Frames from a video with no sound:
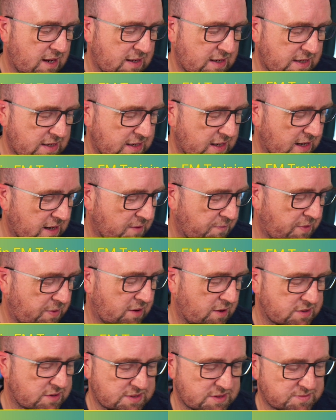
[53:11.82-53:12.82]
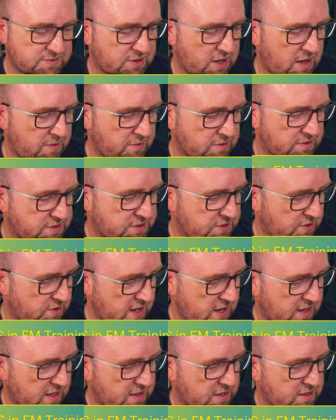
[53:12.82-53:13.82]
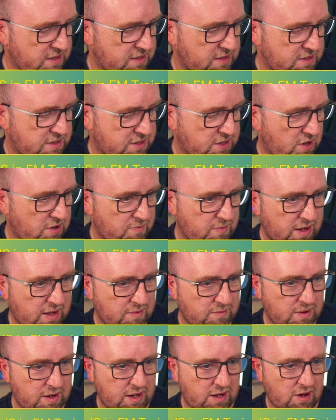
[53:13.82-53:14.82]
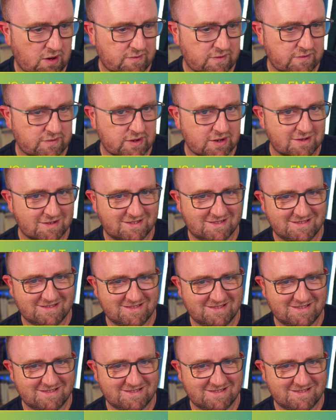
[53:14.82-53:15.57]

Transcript: to get up there in subscribers so I can start making money off of it.